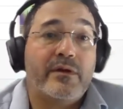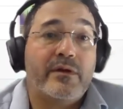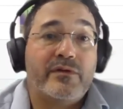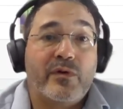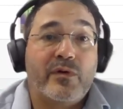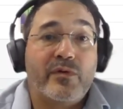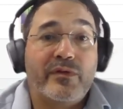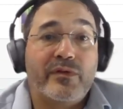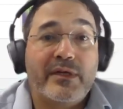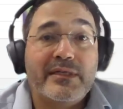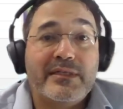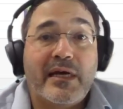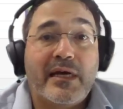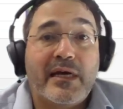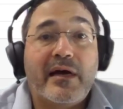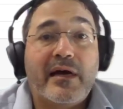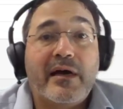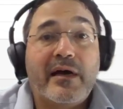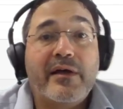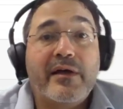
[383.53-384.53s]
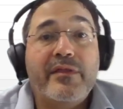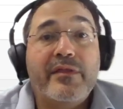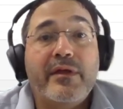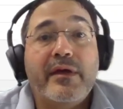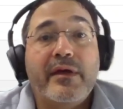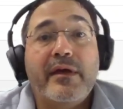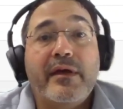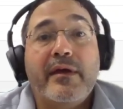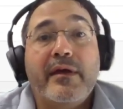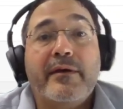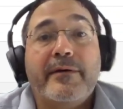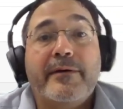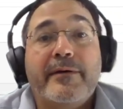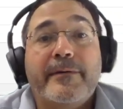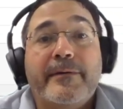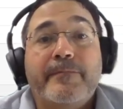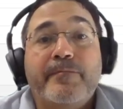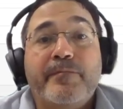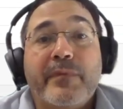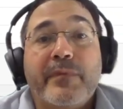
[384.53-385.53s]
So these are
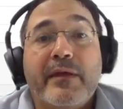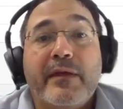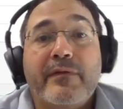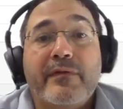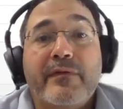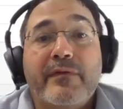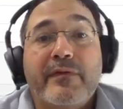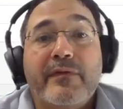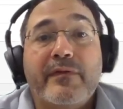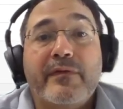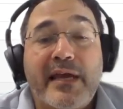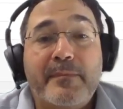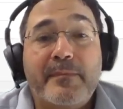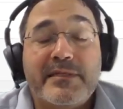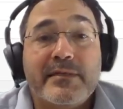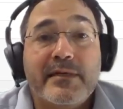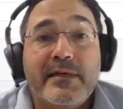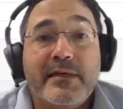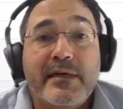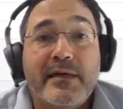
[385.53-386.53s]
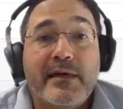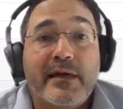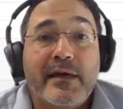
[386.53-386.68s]
the steps.